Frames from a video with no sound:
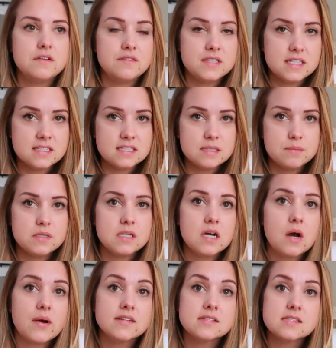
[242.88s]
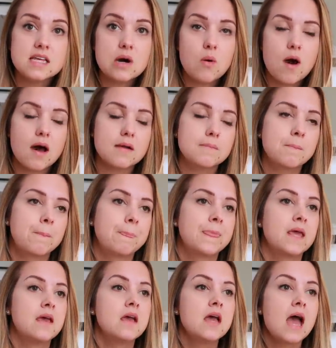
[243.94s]
15 DPO, and so on.
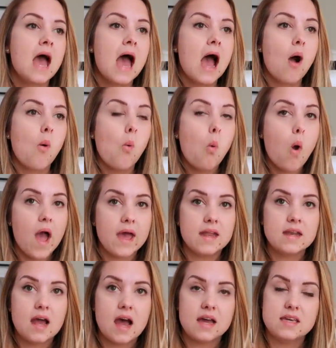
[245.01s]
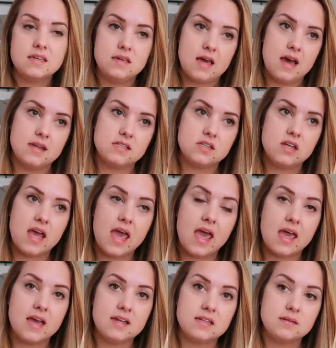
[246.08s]
When I get
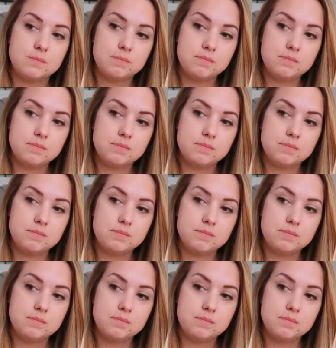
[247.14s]
a